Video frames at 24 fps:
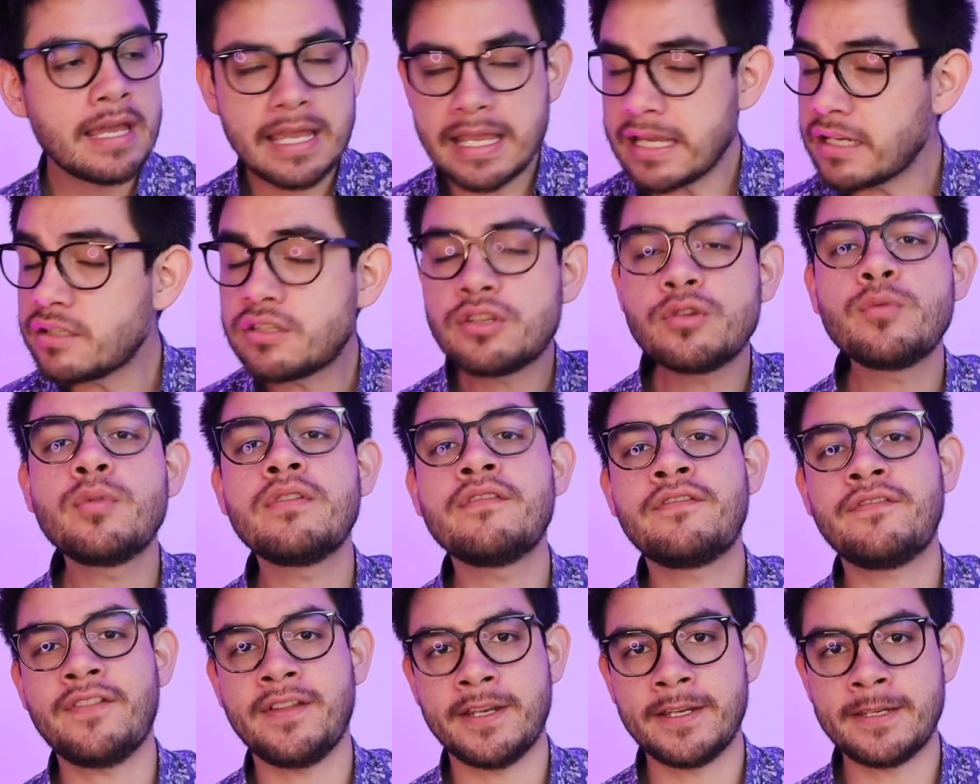into
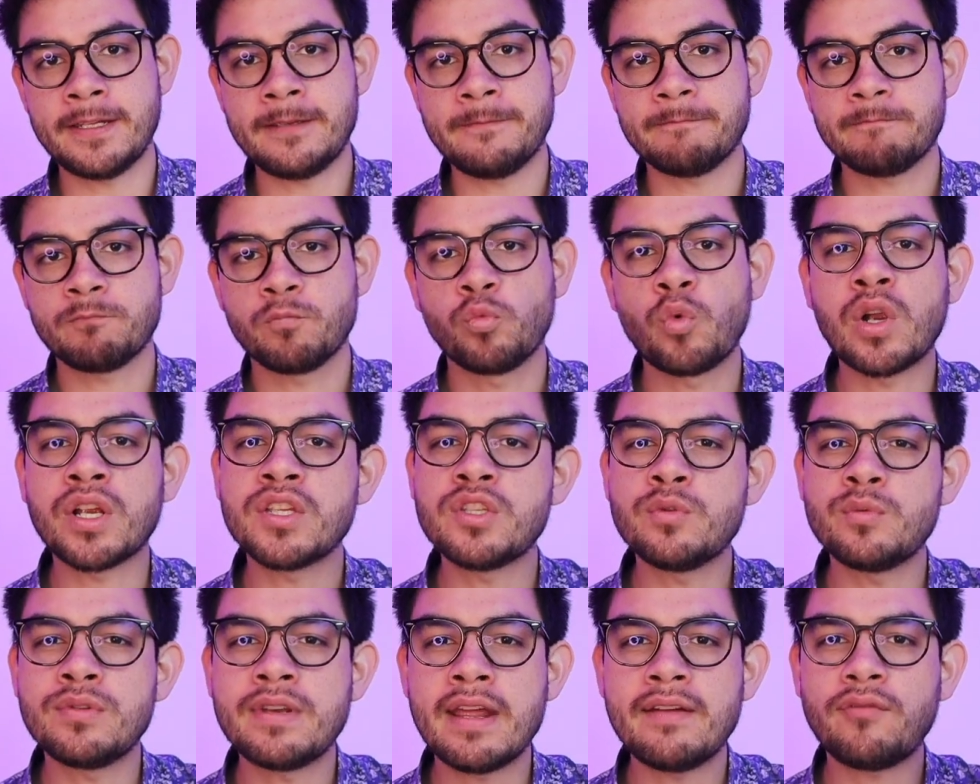infinity, where
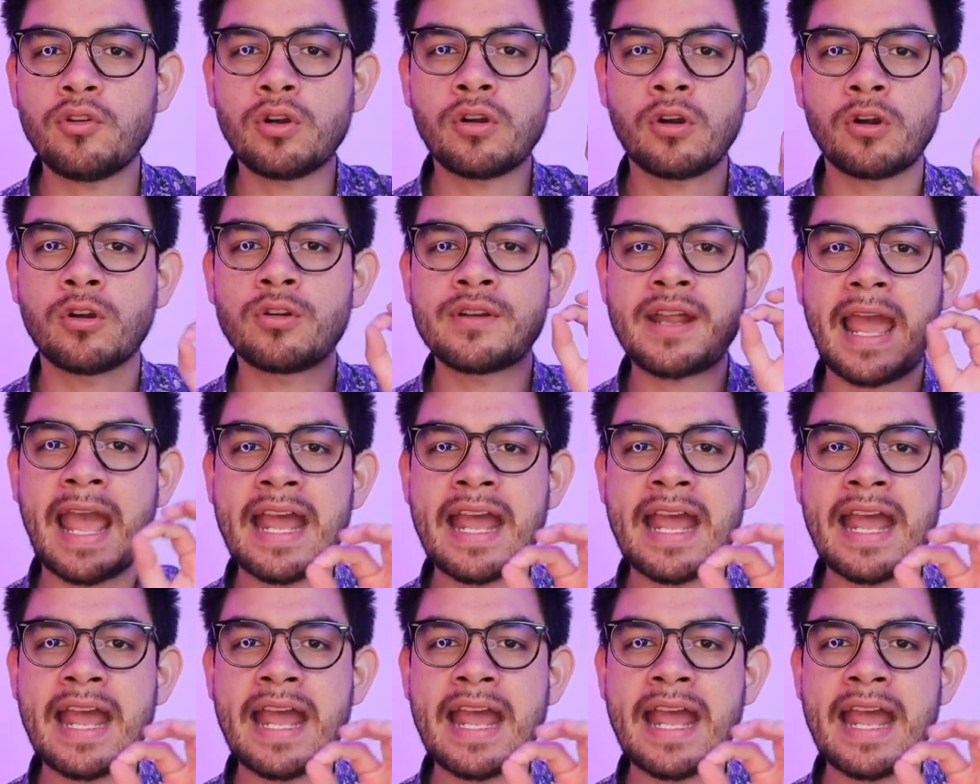you never heard